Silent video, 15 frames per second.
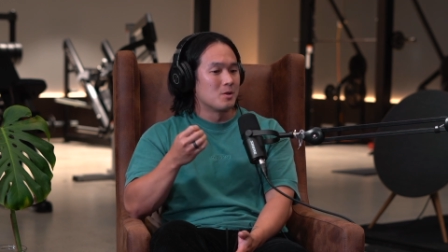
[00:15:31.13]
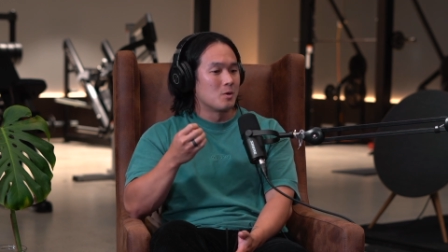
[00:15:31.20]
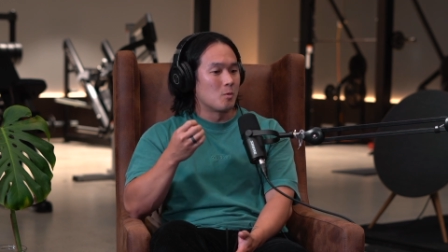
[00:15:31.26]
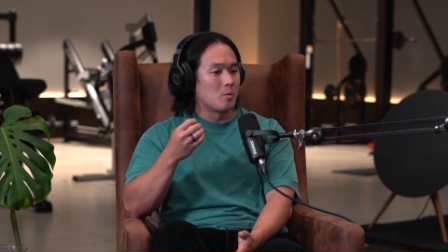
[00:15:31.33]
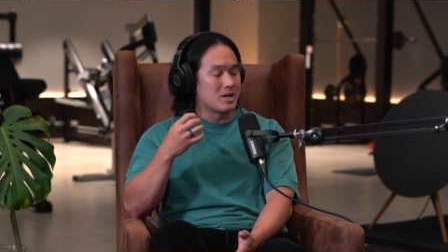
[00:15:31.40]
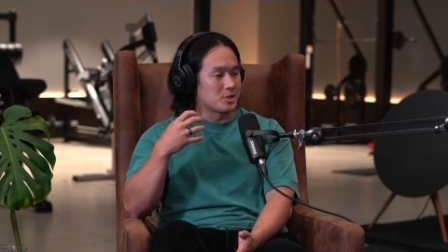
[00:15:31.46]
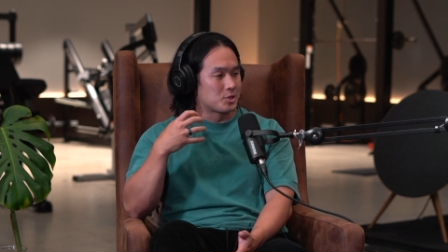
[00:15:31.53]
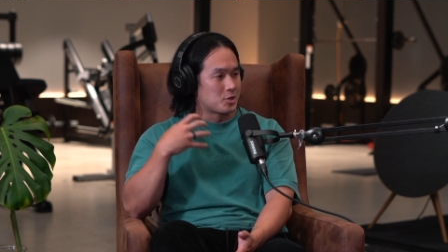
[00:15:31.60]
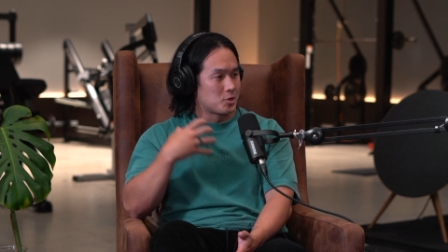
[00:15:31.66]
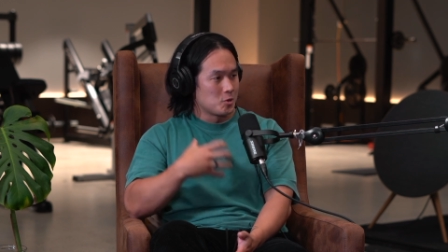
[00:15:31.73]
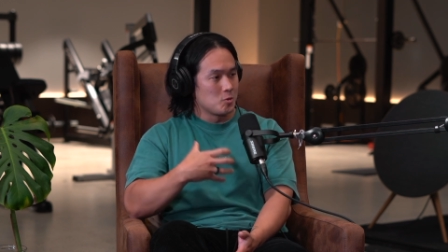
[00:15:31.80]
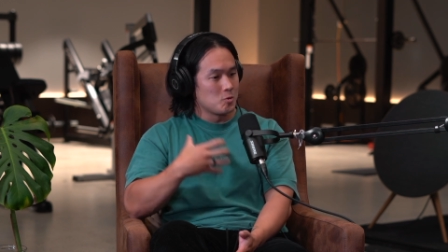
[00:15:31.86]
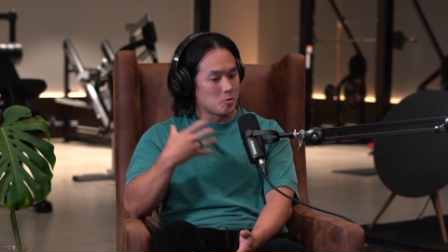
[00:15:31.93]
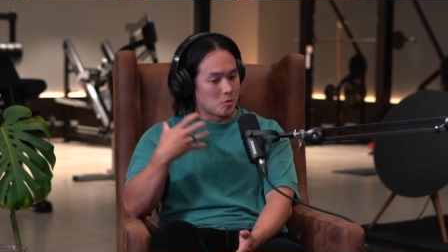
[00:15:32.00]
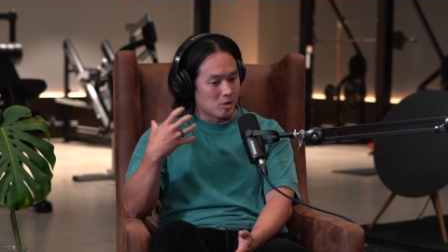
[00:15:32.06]
we are
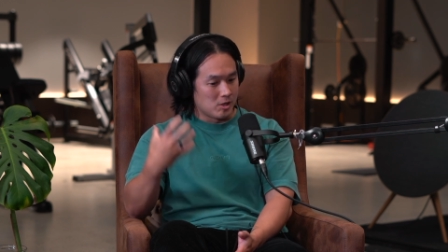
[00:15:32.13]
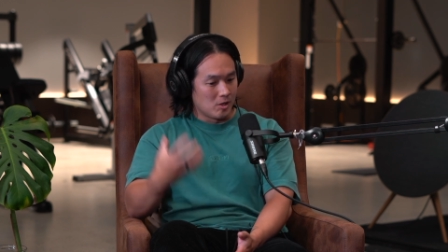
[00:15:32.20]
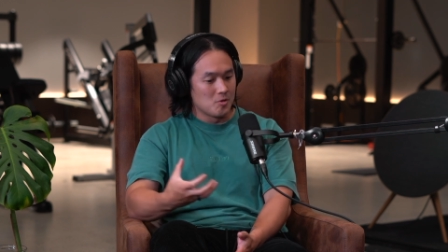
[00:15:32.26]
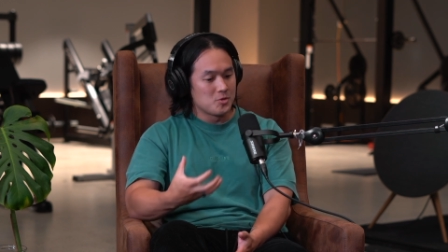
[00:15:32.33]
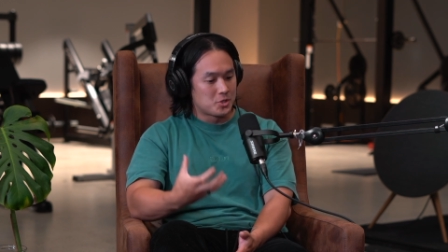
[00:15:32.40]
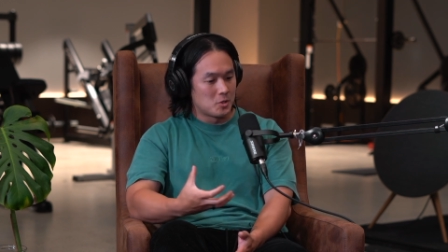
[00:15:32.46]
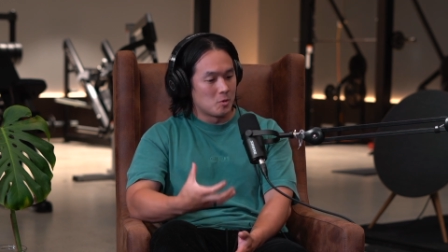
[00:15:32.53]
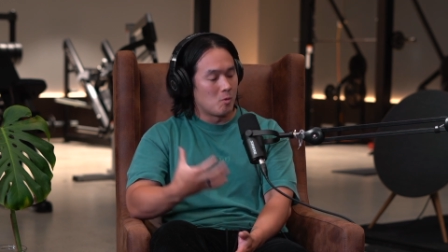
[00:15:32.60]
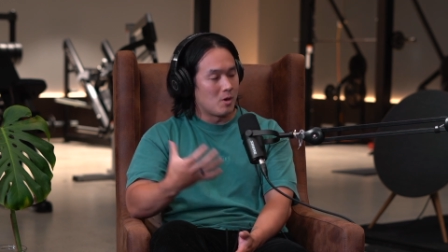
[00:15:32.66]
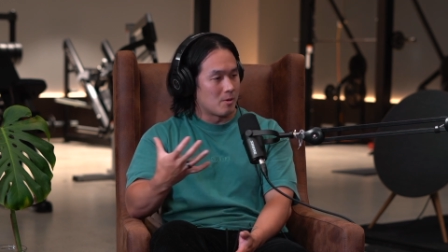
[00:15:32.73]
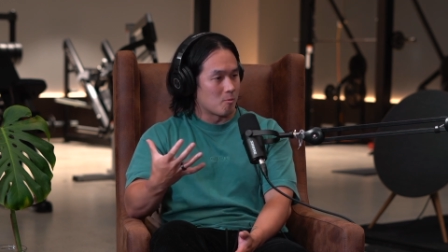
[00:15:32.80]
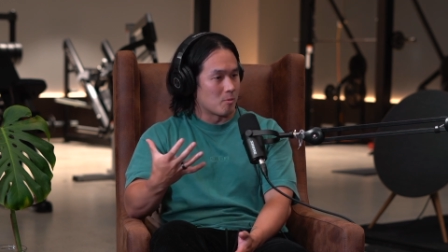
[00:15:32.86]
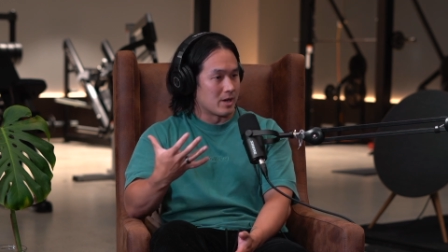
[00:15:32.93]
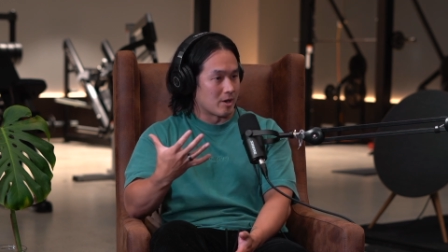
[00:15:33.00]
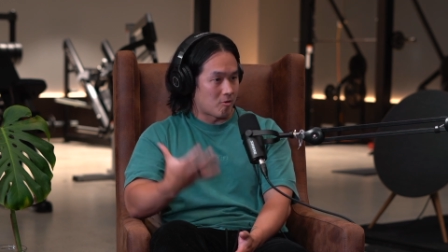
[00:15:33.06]
too close to what
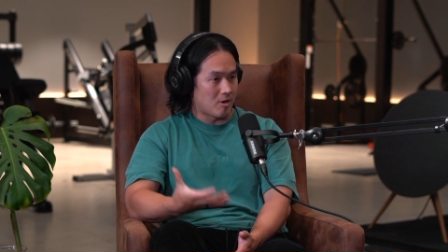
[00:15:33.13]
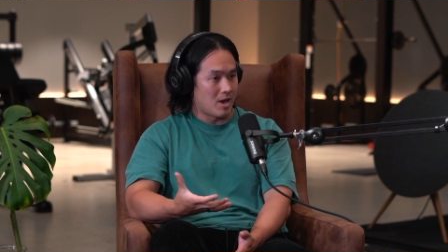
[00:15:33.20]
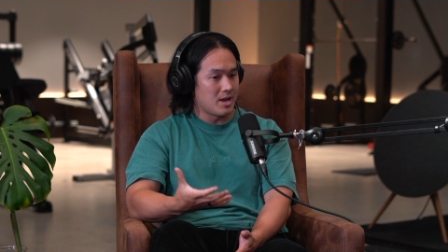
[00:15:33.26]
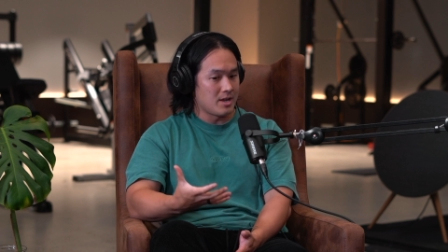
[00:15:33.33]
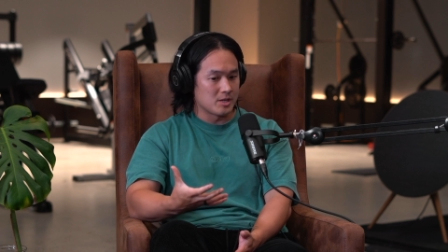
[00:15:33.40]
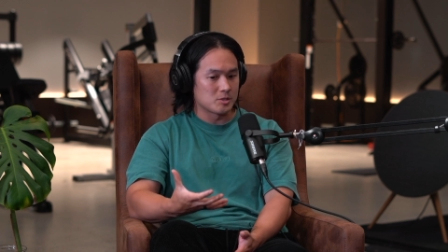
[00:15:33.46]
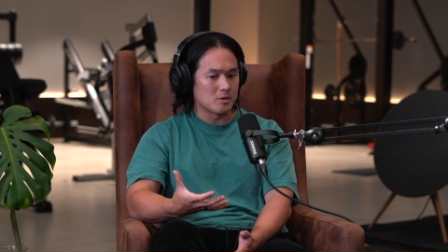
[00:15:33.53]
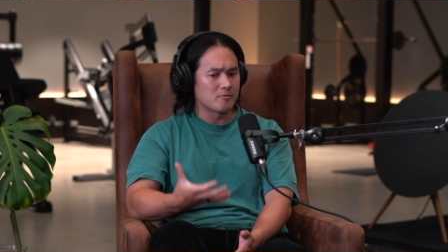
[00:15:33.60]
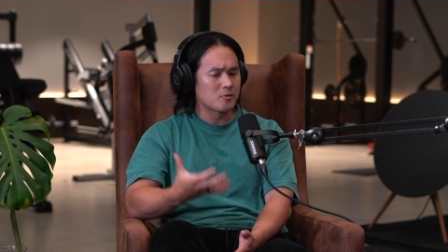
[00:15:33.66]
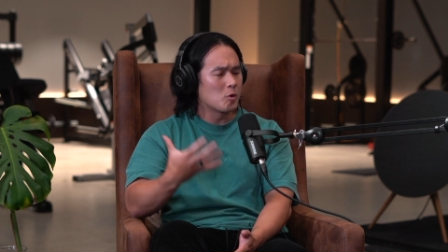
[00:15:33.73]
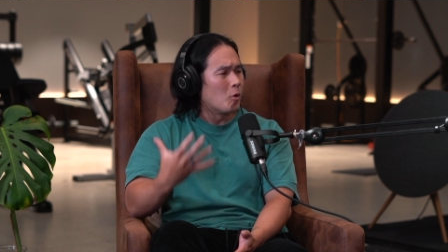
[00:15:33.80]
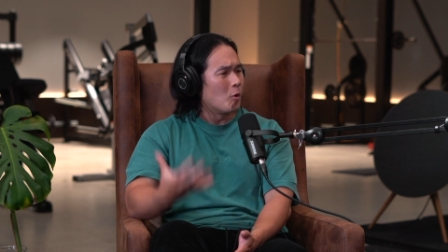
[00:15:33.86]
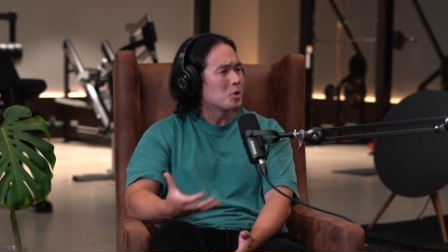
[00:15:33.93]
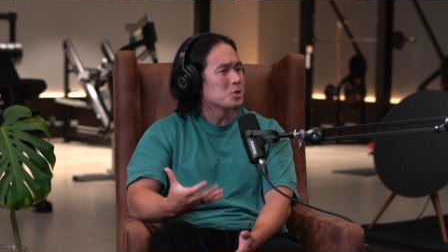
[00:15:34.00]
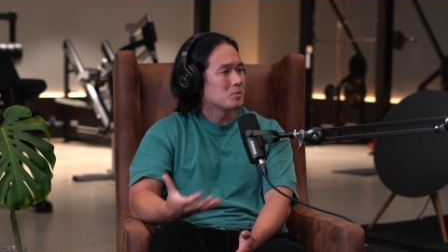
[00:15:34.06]
we're creating is of
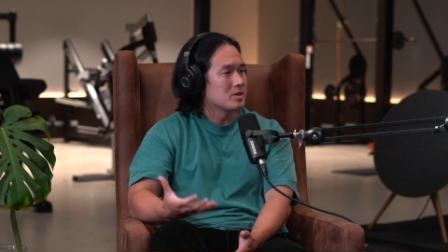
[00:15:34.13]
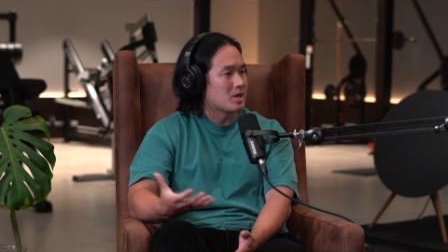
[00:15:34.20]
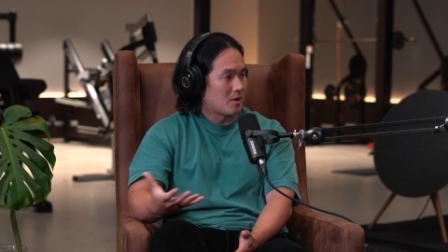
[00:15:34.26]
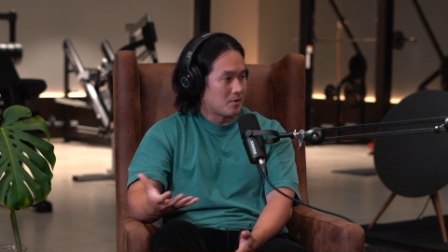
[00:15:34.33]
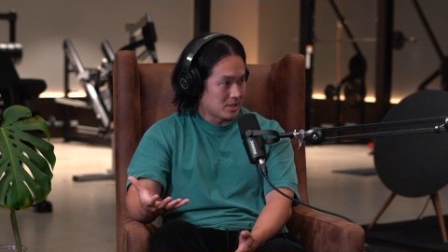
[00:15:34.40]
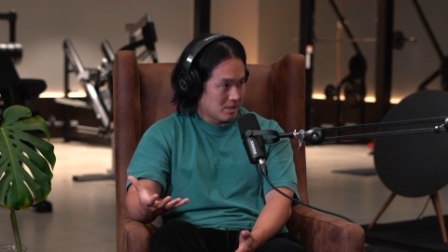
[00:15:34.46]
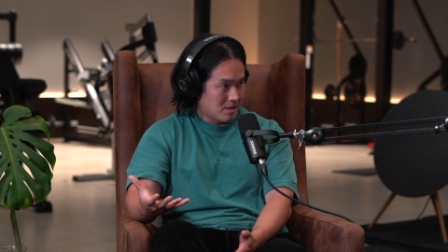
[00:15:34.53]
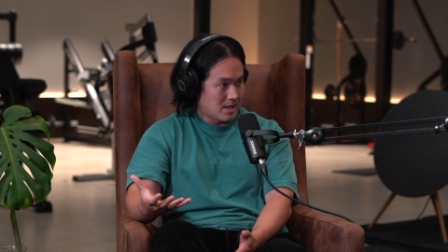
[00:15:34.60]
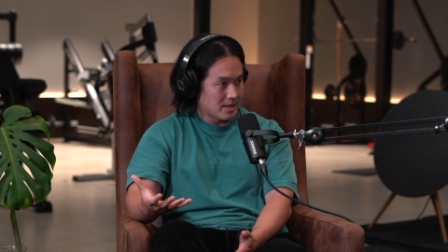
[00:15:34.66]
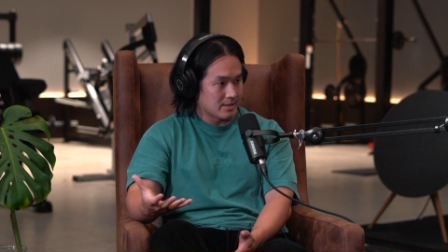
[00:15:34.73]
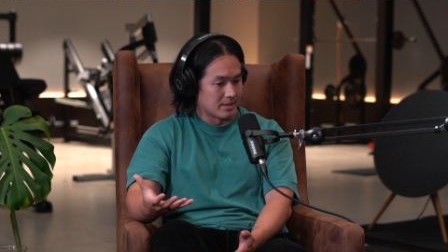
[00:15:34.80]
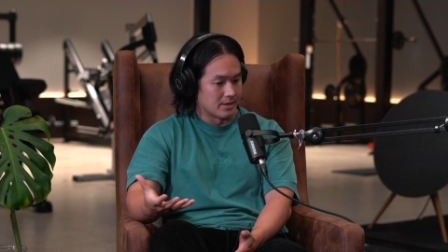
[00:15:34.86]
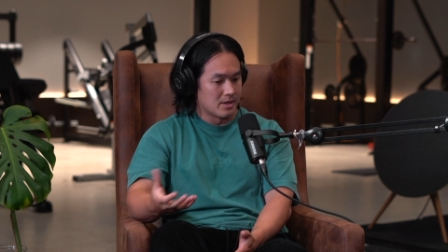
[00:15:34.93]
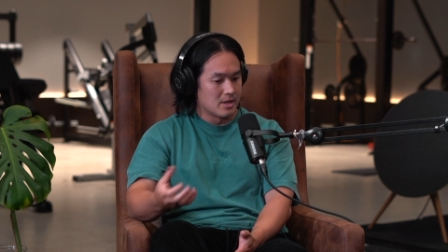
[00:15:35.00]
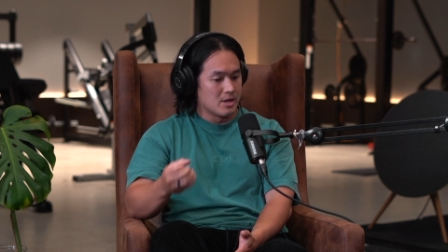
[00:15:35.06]
course we're going to like it.